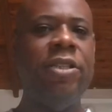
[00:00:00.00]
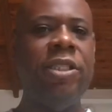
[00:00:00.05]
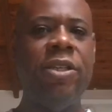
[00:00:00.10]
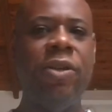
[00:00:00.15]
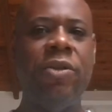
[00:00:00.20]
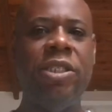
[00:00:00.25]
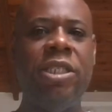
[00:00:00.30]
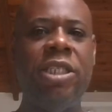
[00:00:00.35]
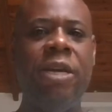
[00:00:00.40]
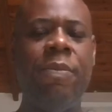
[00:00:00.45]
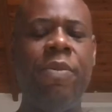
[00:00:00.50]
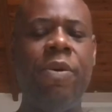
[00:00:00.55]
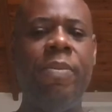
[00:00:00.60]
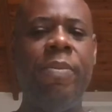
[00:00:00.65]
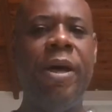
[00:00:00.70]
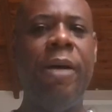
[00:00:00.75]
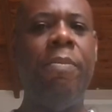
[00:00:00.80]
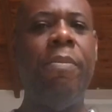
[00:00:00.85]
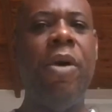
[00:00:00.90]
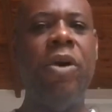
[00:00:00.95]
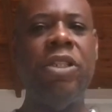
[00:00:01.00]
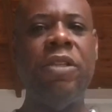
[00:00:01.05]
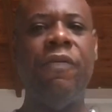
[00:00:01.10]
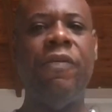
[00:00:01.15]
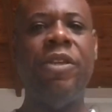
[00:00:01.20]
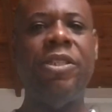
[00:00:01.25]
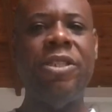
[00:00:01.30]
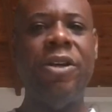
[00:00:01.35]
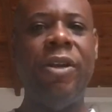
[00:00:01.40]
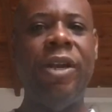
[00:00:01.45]
so simple, but most
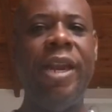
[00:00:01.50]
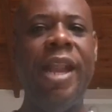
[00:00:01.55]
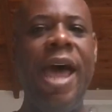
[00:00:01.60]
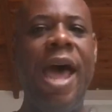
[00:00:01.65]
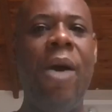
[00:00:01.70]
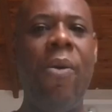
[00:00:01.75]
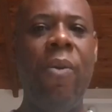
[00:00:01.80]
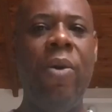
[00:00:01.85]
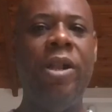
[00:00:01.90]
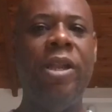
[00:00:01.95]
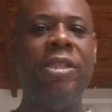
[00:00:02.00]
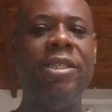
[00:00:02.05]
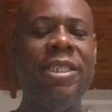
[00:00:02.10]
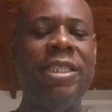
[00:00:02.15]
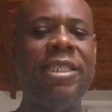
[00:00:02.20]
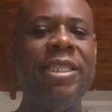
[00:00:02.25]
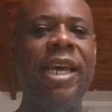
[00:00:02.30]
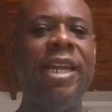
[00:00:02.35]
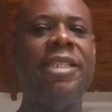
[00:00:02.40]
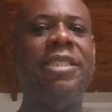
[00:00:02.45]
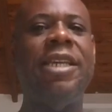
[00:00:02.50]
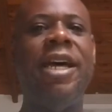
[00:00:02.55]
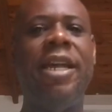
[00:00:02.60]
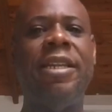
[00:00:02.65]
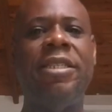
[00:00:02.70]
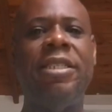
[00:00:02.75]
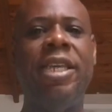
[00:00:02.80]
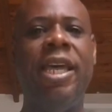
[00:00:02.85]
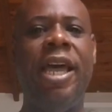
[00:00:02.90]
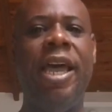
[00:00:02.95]
of us are not willing to set aside
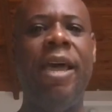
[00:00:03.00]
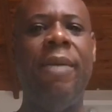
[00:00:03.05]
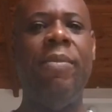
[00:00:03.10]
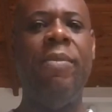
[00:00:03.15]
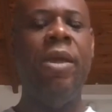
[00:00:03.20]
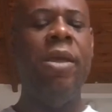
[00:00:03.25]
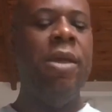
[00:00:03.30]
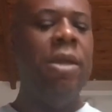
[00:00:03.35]
the time